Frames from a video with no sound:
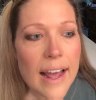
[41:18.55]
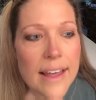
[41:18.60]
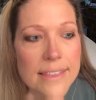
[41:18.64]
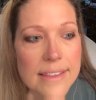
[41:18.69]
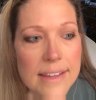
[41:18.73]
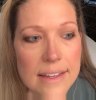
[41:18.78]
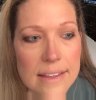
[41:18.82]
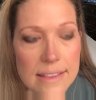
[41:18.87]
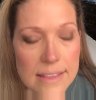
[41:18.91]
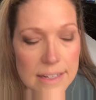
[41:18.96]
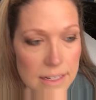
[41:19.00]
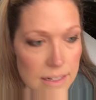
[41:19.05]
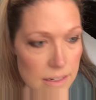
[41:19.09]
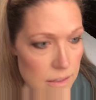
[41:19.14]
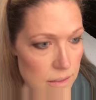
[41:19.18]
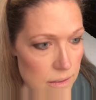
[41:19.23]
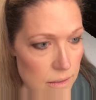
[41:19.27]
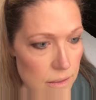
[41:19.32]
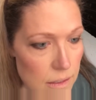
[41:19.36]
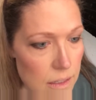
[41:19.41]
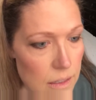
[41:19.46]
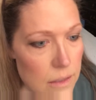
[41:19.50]
I think that it,
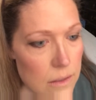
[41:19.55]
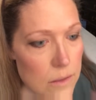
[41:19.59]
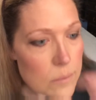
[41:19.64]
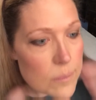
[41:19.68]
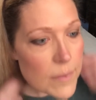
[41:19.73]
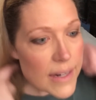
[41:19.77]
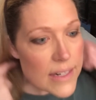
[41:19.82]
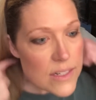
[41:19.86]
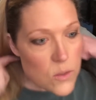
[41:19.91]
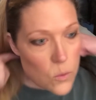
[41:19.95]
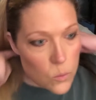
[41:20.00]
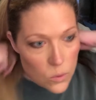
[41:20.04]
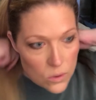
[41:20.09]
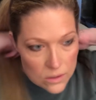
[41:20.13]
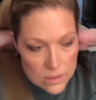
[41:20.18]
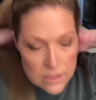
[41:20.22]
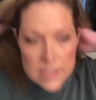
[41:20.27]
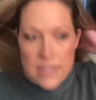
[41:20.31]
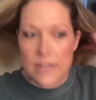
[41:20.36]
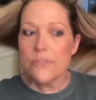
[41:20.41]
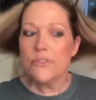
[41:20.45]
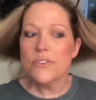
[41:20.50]
you know, makes a
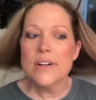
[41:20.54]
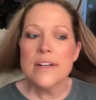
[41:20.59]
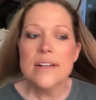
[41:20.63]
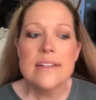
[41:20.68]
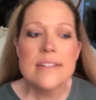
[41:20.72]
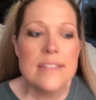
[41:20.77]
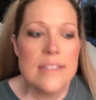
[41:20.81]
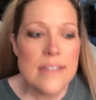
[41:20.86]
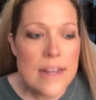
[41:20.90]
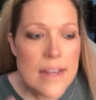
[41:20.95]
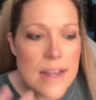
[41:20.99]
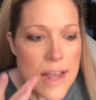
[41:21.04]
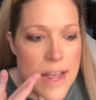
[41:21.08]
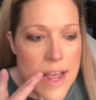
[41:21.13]
world of difference.